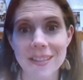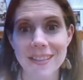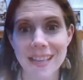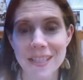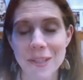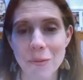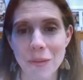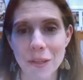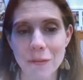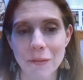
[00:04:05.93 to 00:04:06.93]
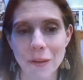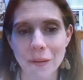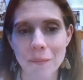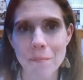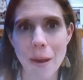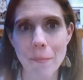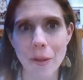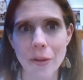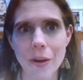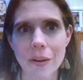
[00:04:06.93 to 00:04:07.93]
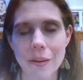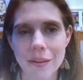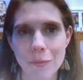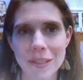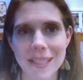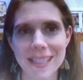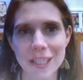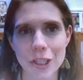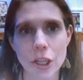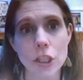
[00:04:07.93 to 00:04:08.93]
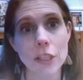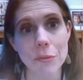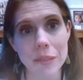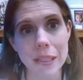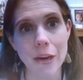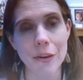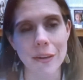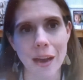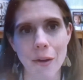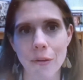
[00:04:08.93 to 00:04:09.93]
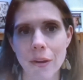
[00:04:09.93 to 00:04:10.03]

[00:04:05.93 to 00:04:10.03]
That's so wonderful. My mother was a teacher. She's retired now.